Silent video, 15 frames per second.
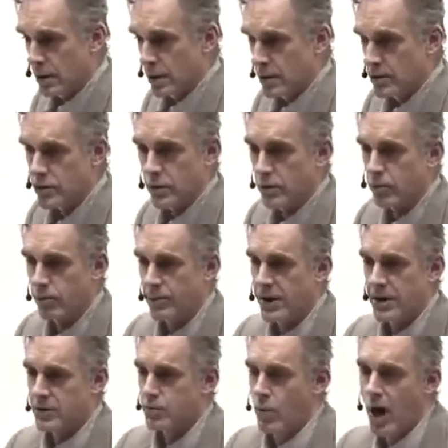So,
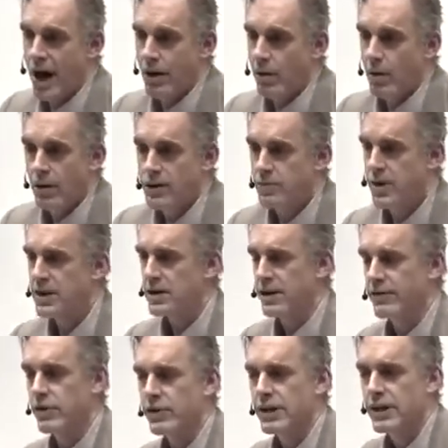because especially
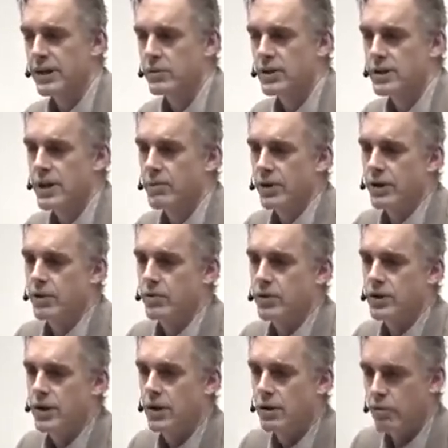if you're dealing with someone who's